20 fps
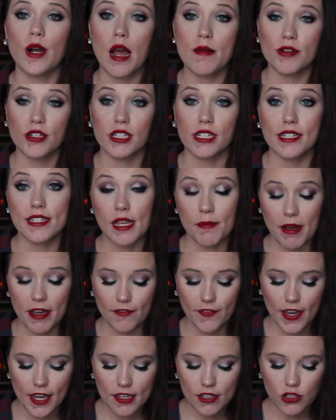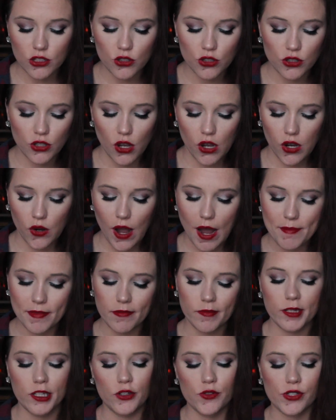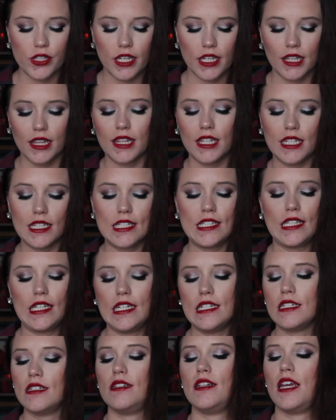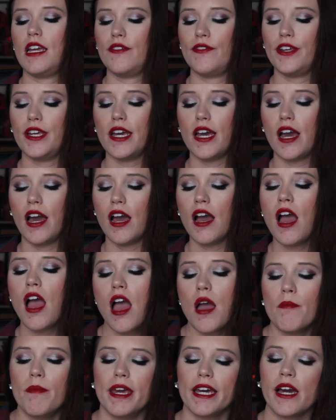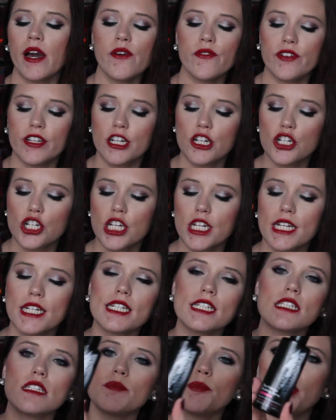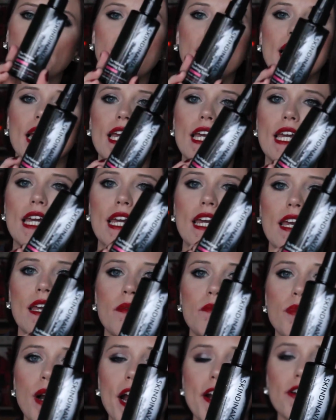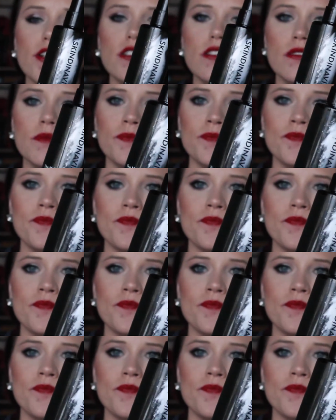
I'm just going to set my face, so I'm going to be using the Skindinavia Makeup Finishing Spray in Bridal,